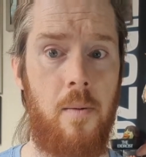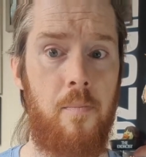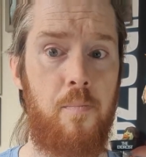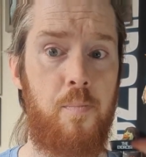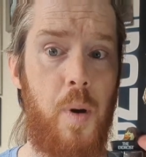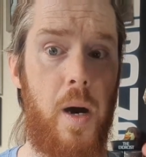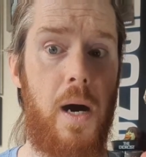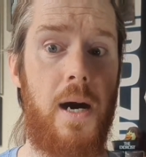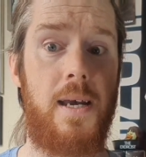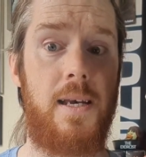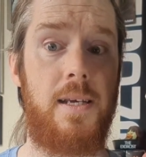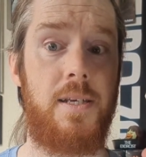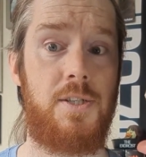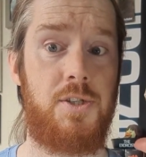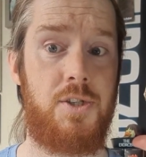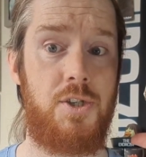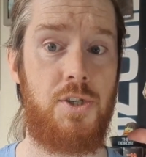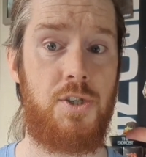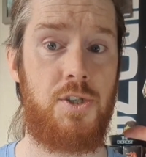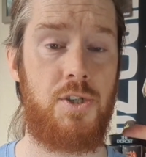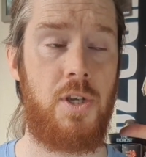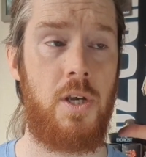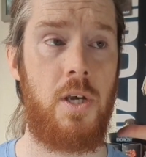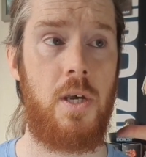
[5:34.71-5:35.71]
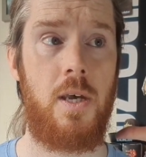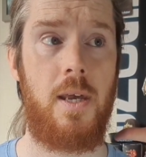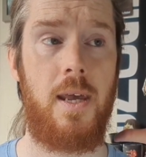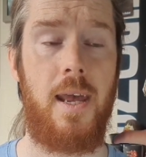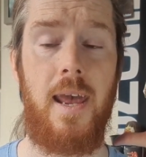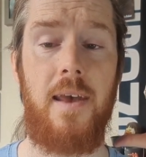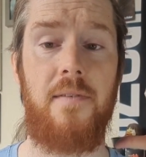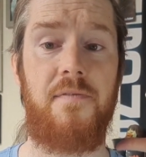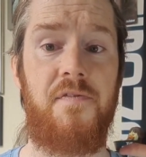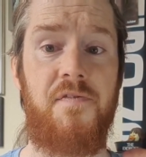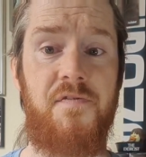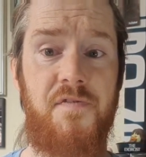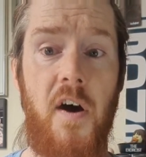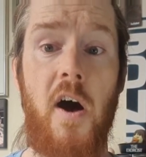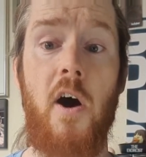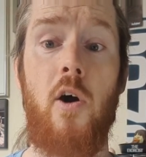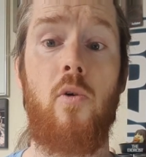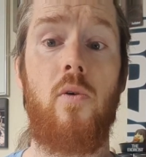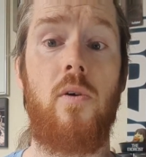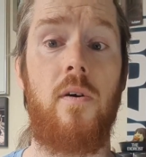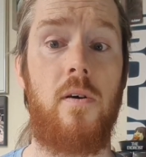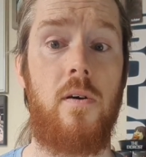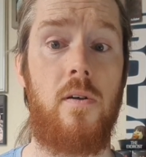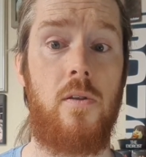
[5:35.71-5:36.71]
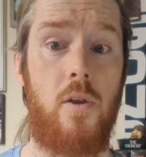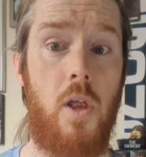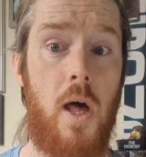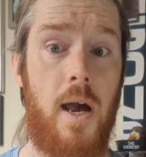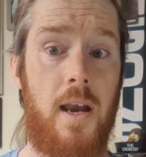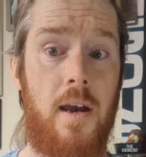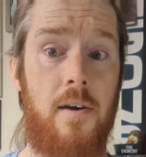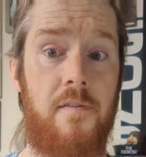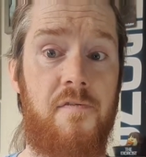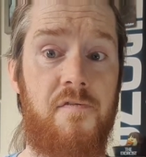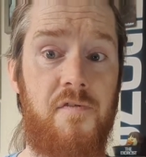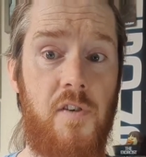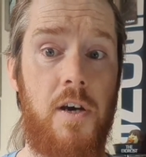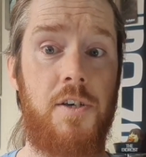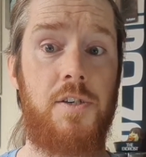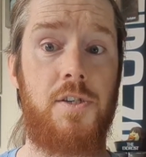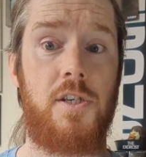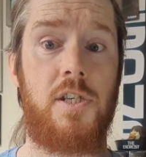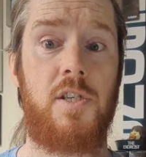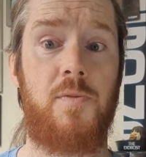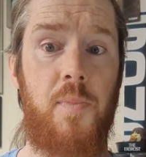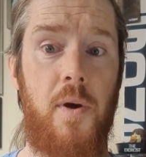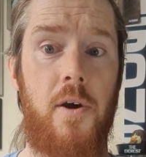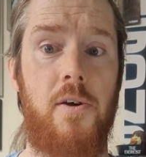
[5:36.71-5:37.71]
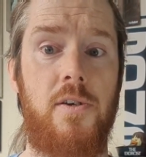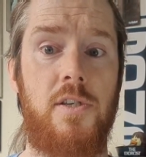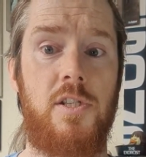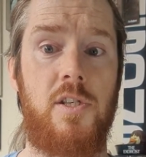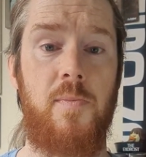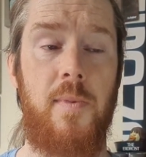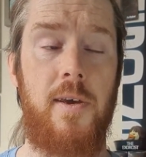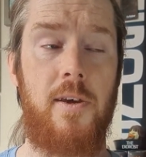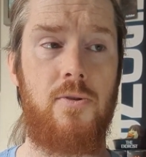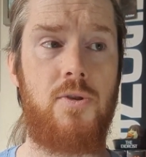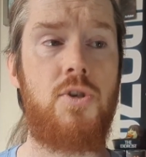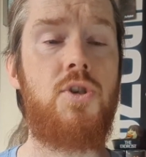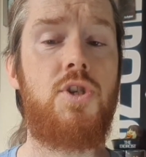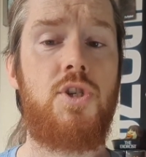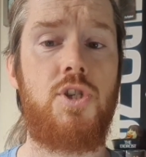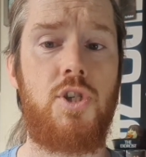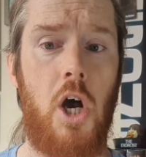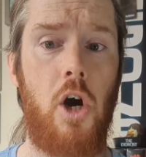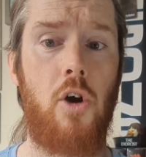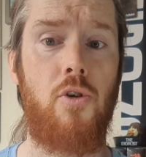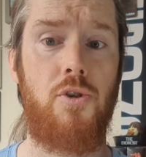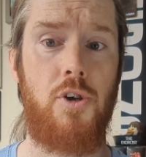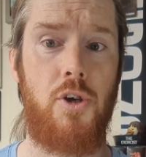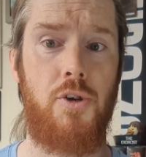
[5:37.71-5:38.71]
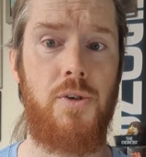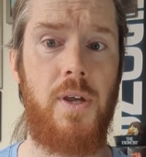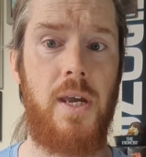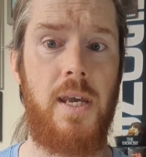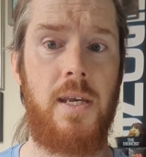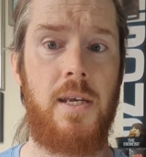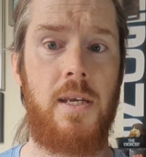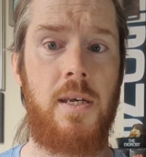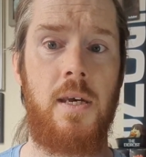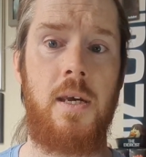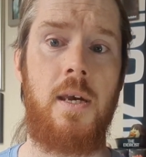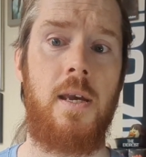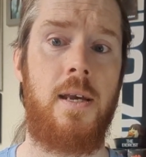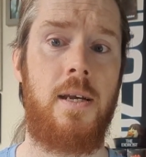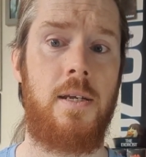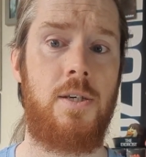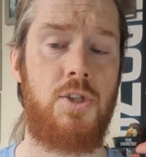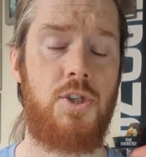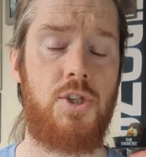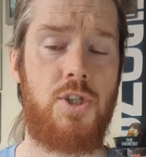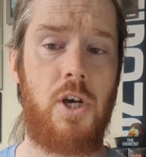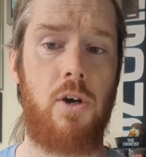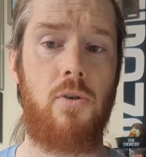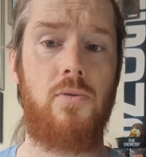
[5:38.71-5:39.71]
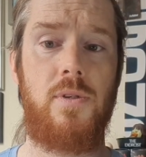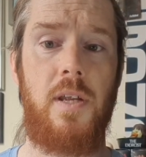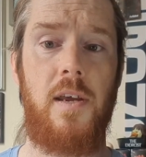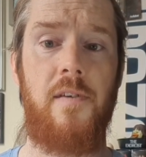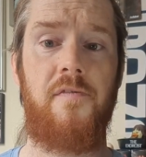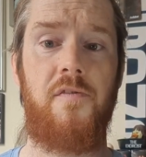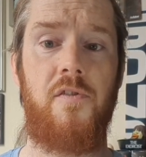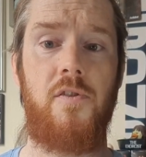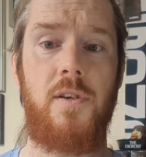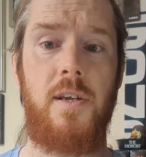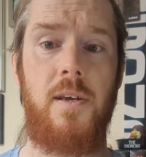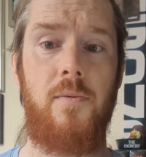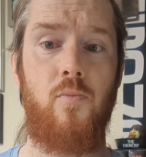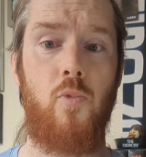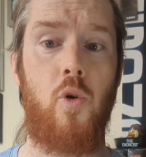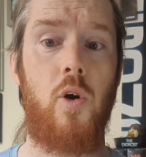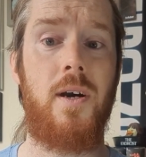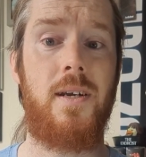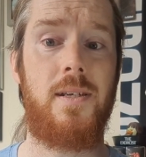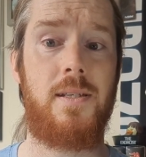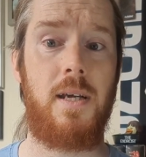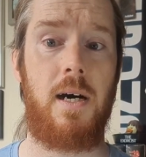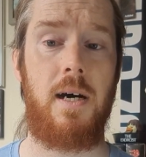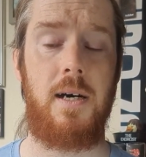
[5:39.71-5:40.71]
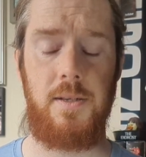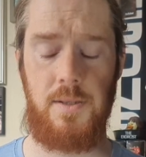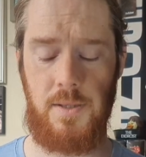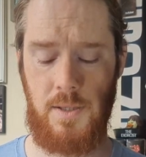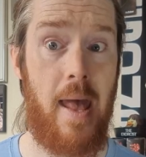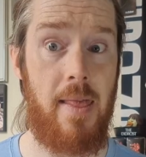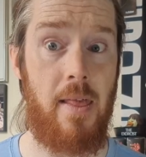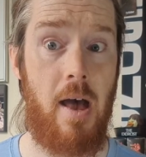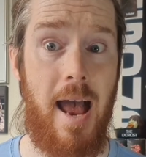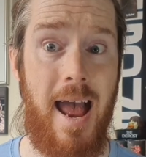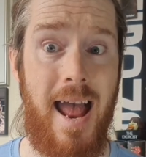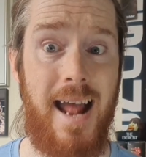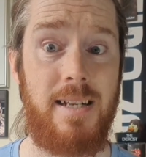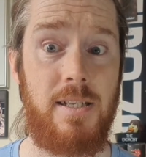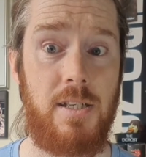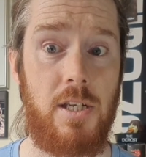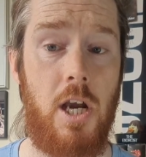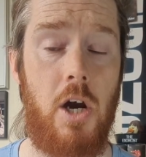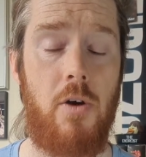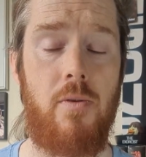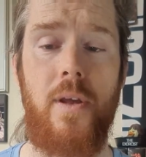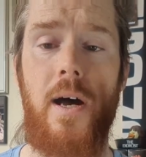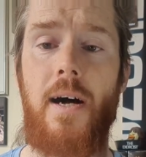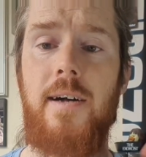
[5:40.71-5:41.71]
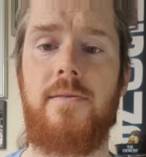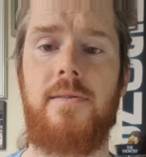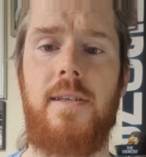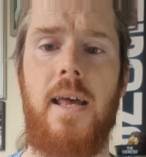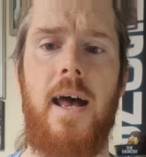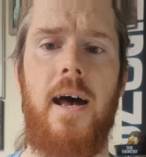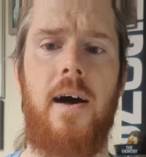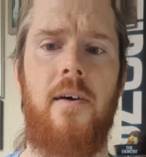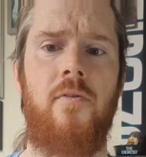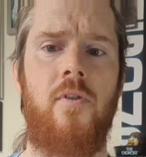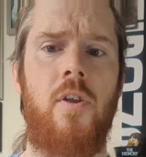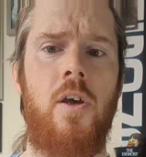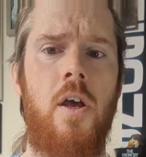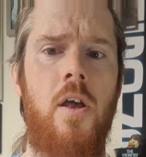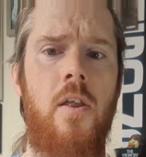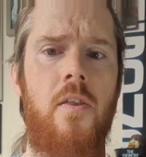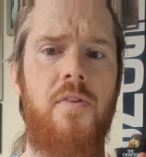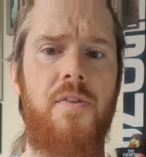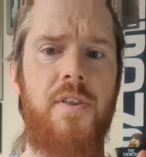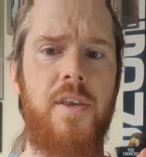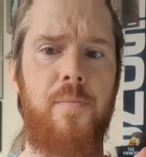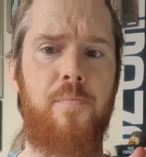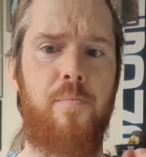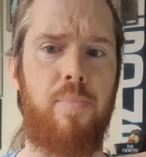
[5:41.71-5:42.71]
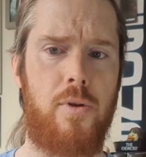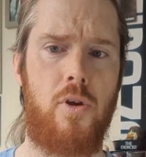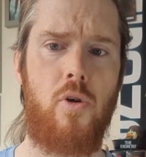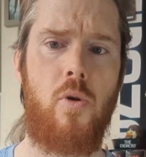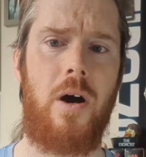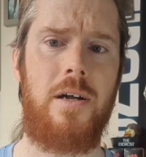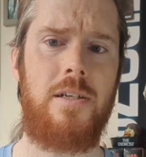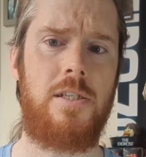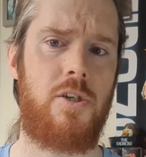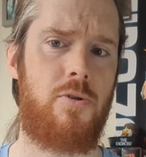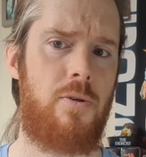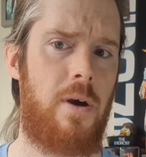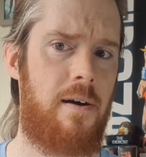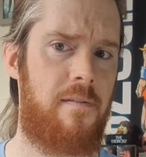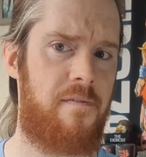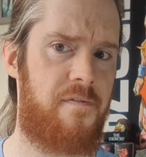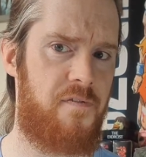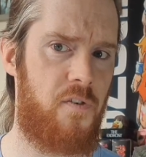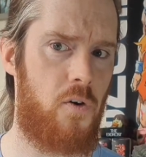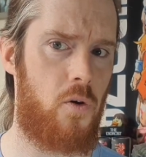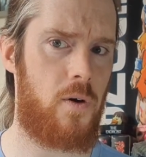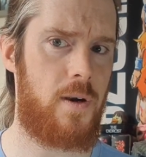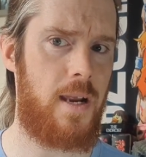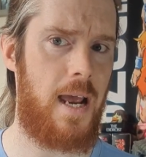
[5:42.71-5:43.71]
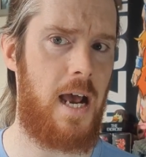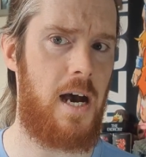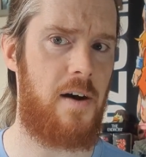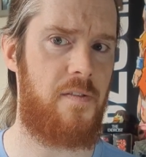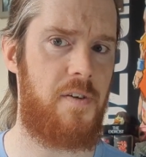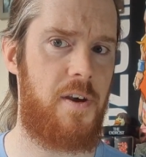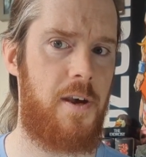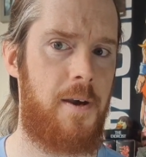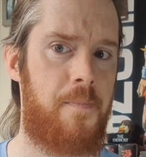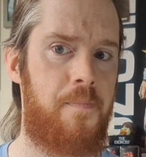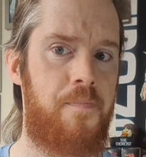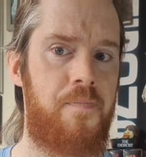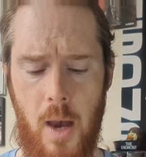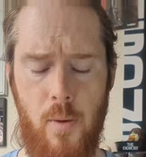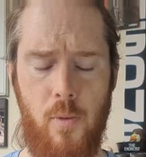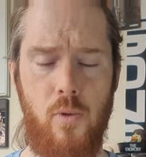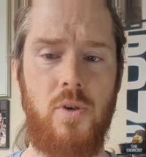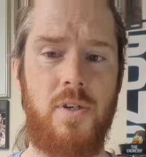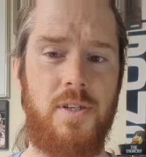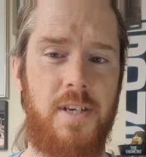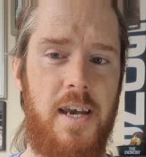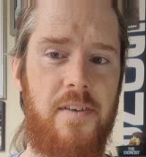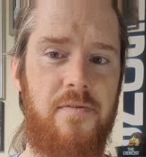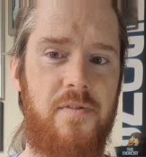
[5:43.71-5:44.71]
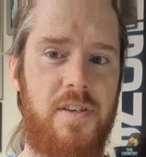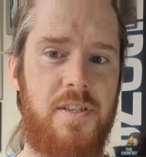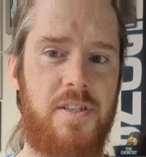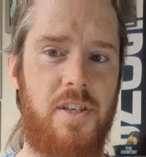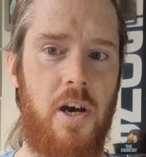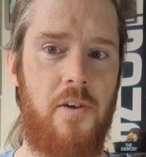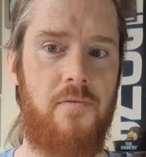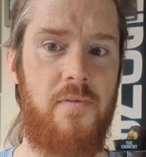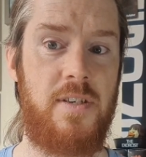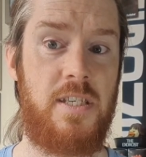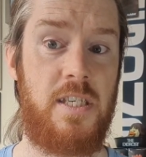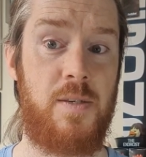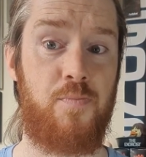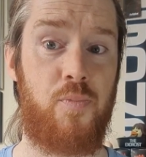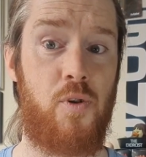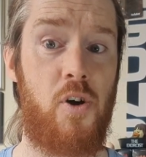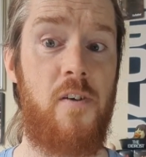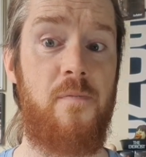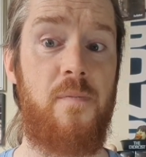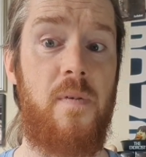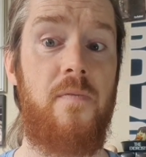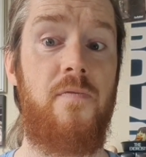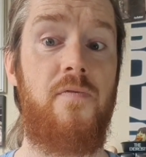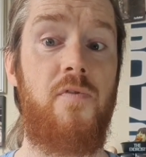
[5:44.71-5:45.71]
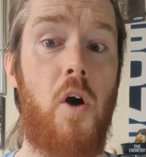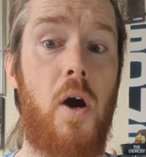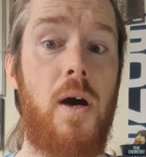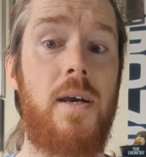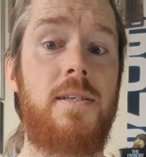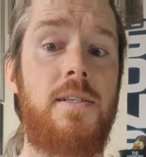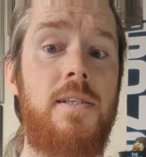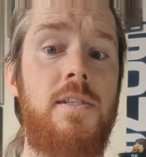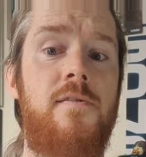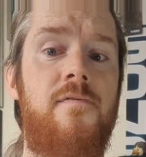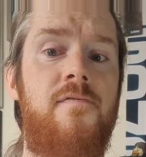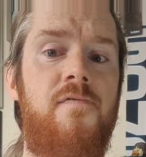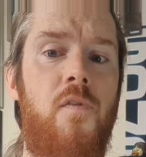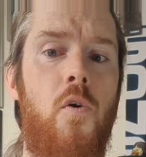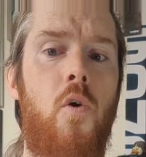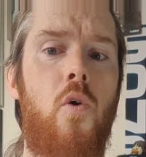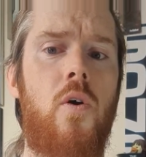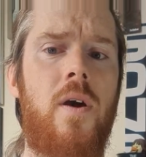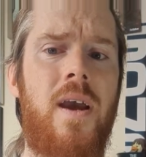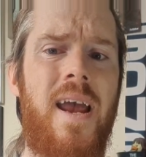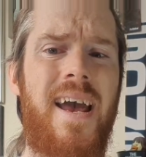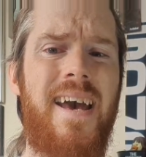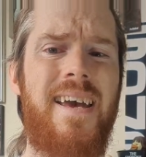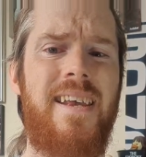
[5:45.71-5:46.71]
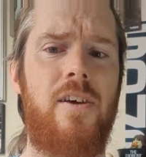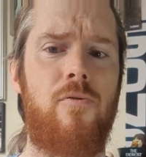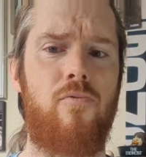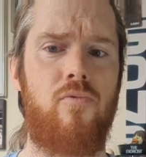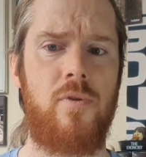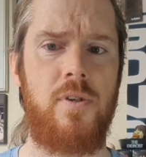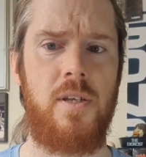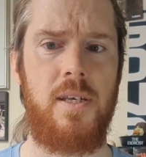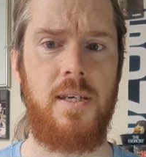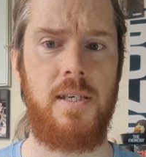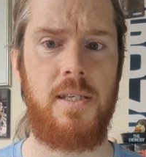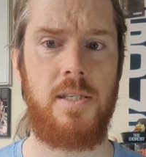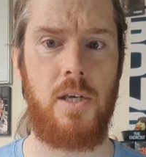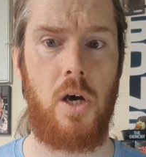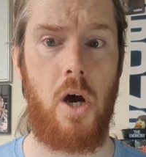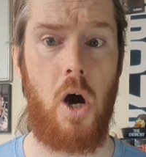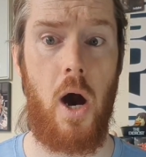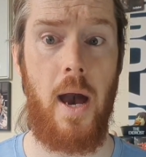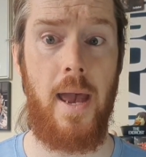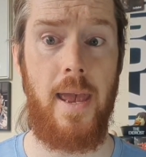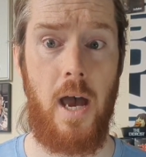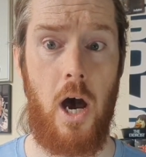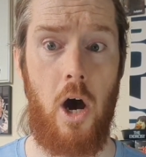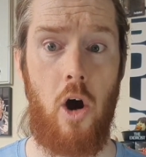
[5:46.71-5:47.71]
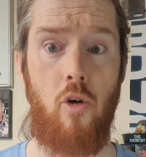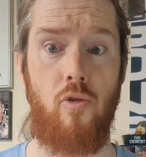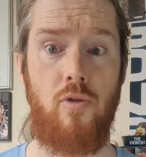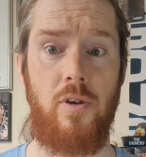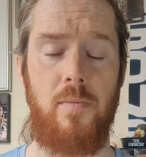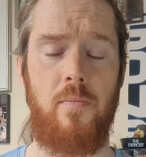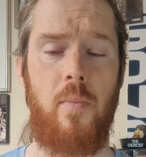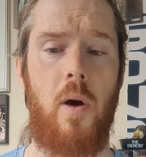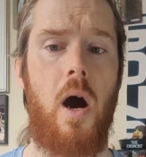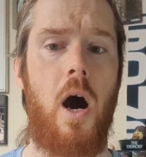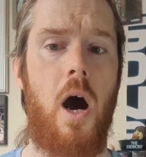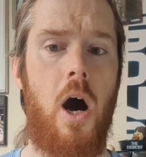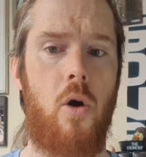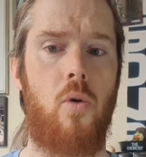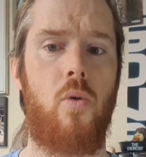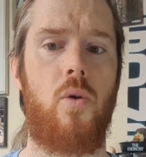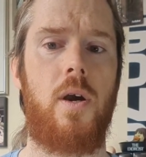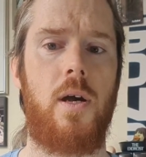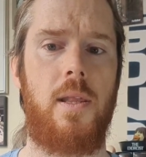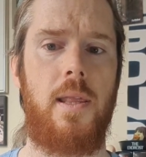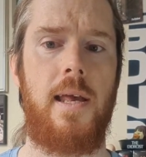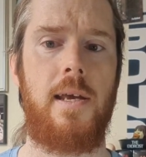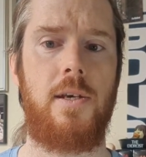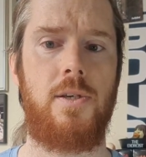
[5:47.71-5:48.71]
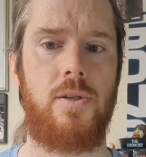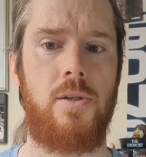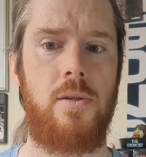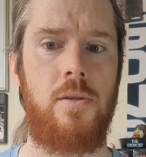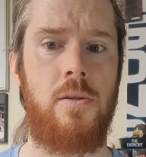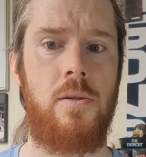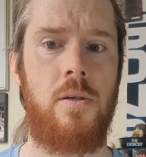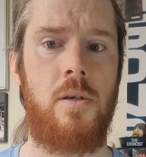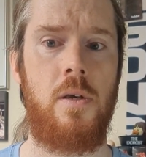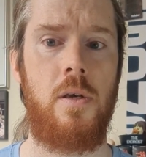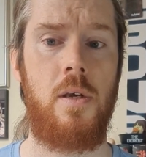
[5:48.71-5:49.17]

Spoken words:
But it's just, it felt like a fresh experience to me. It was so unique, so different in what it does. And I had to go and hunt down the Blue Underground 4K of it. I will say this though, this is probably the nicest 4K release I own in my whole collection.